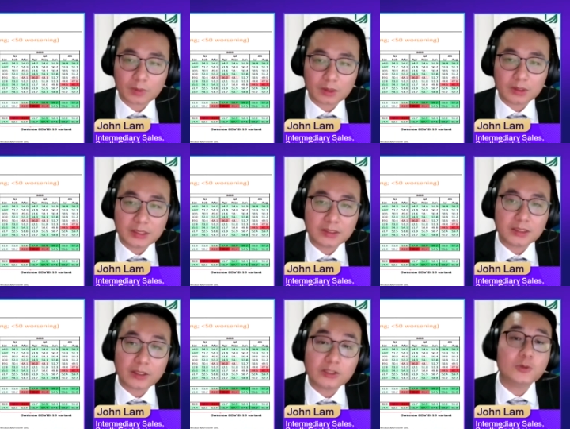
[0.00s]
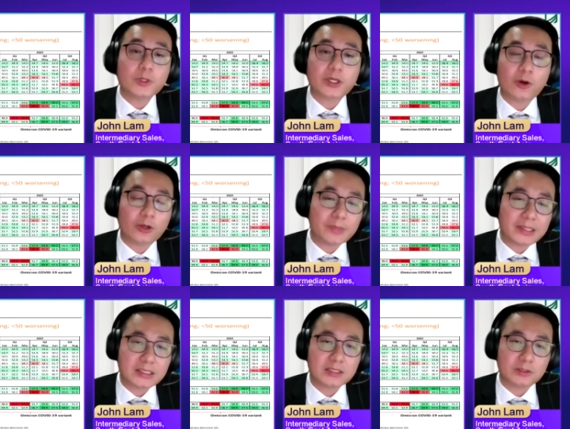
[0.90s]
There are two
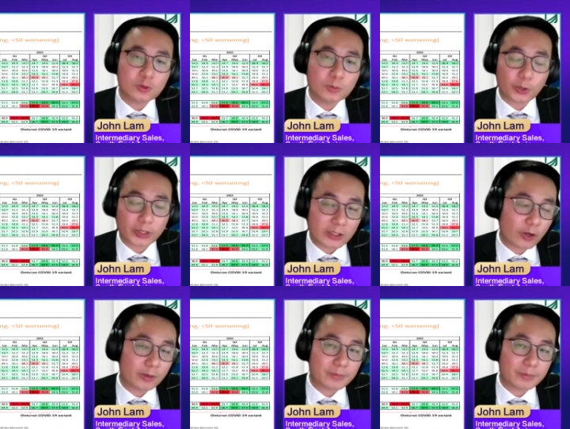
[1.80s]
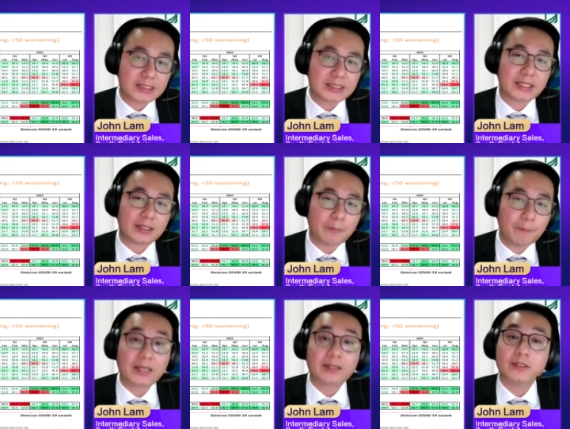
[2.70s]
broad economies that
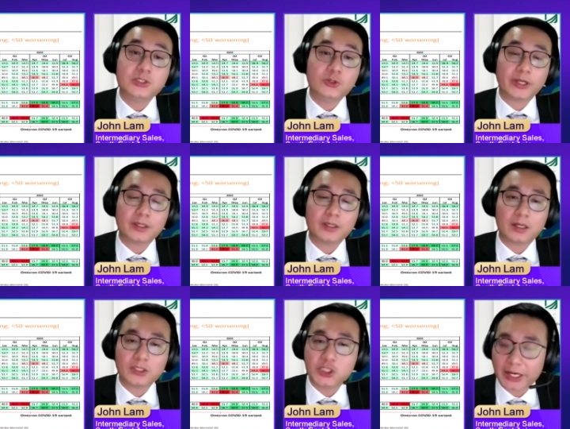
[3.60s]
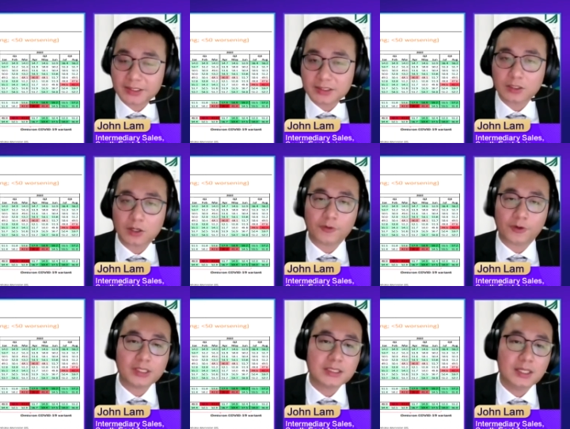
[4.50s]
buck this trend. China, of
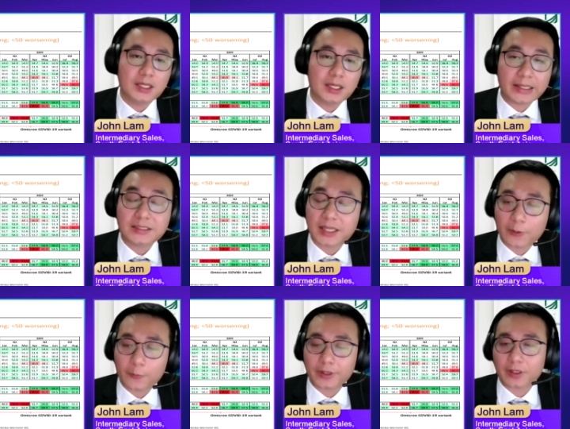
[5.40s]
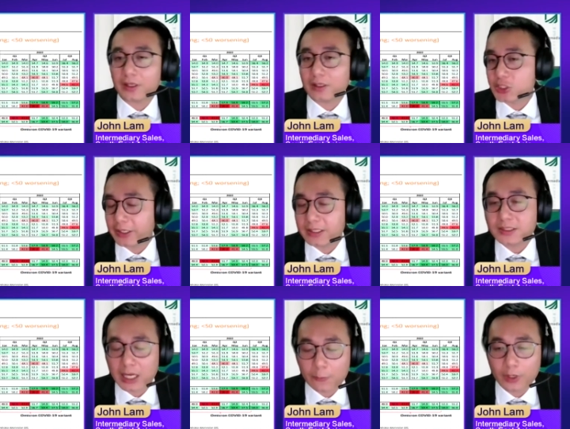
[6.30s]
course, and Taiwan. China and
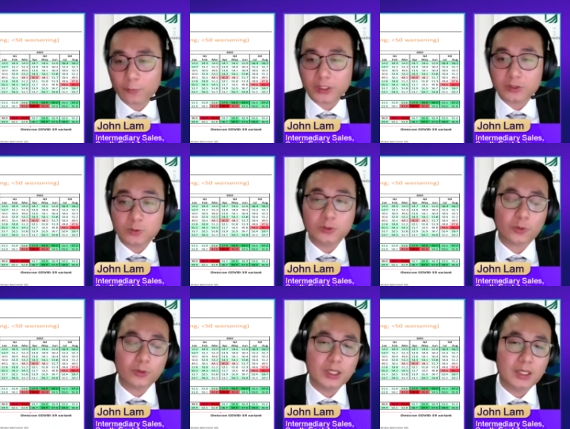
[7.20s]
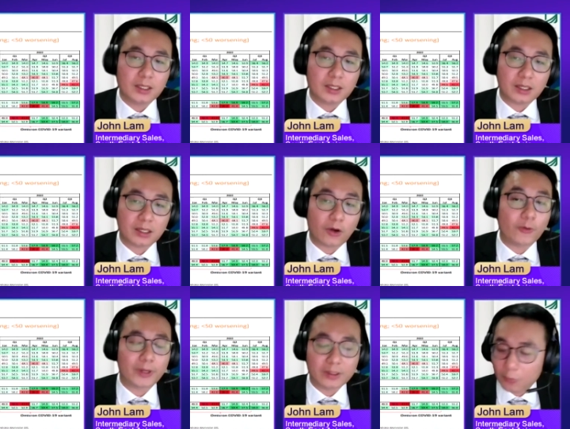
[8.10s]
Taiwan, we do know, or
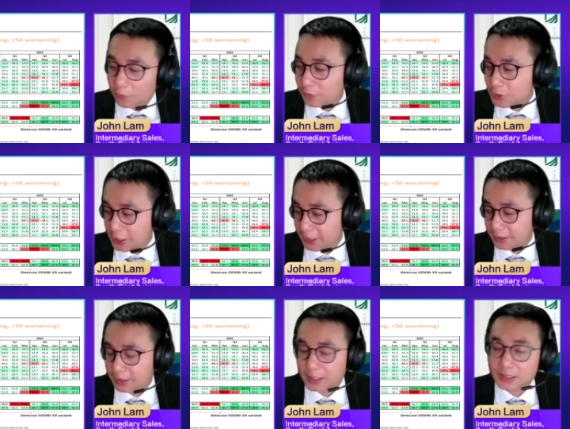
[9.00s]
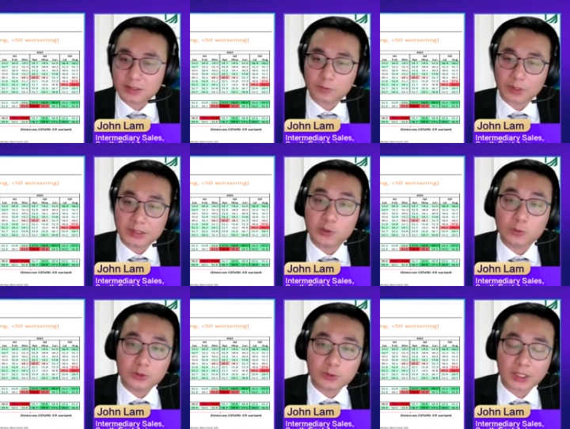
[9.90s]
rather more for China, is due
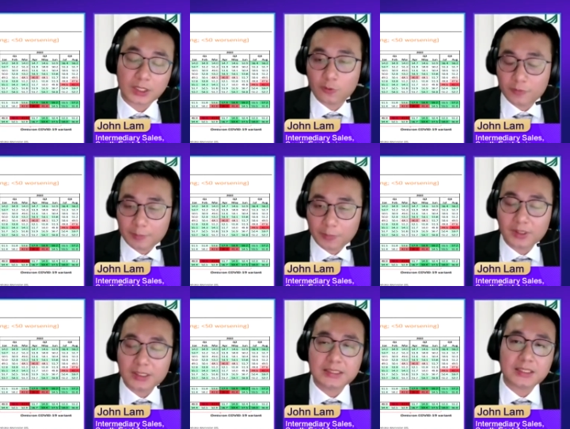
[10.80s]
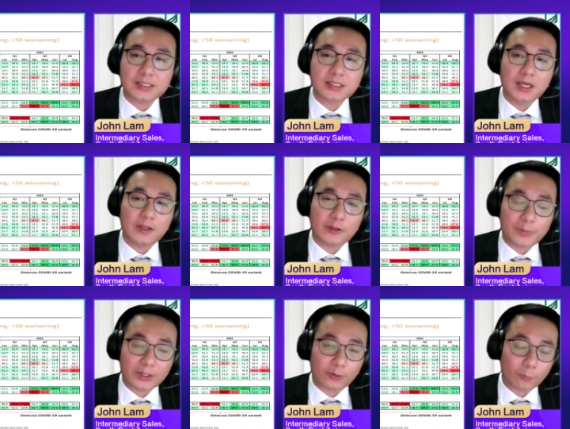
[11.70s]
to their COVID policies. They've
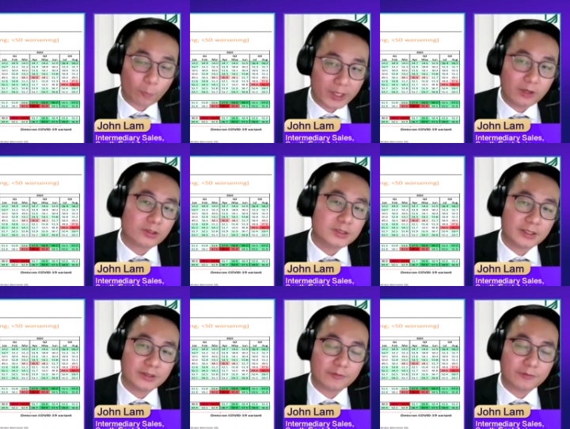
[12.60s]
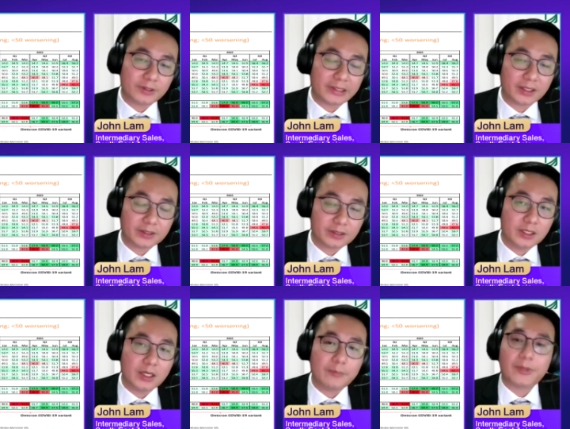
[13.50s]
been on one lockdown after another,
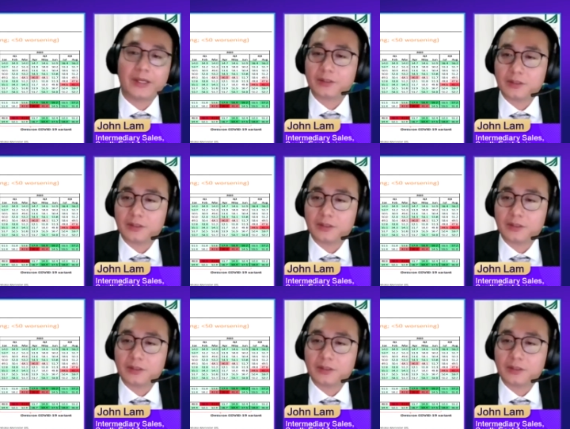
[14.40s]
but